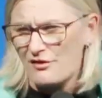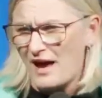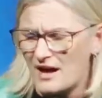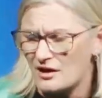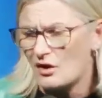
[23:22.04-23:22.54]

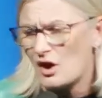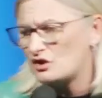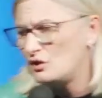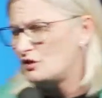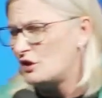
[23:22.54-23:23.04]
that, and
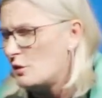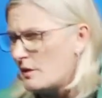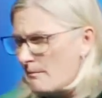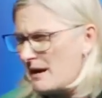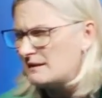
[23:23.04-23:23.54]
God's using you in
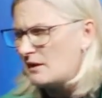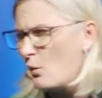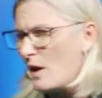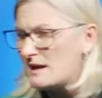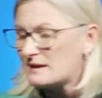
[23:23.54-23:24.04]
amazing
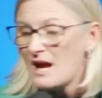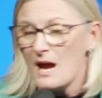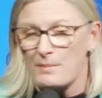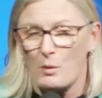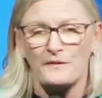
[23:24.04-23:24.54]
ways.
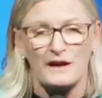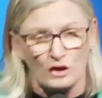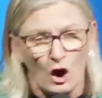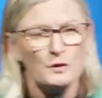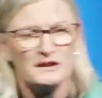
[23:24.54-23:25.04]
But what they don't